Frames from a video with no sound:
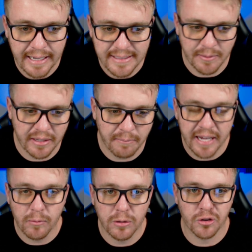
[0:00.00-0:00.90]
something big
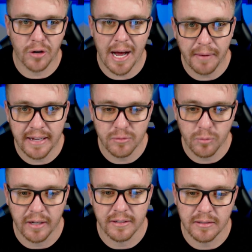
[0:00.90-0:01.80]
will drop as
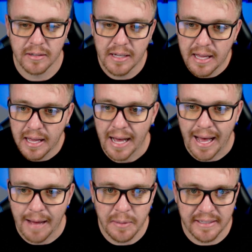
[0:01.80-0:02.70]
well. So I'm
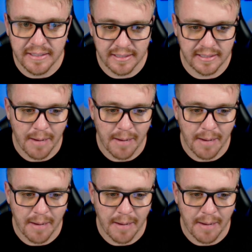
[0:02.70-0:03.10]
going to be consistent.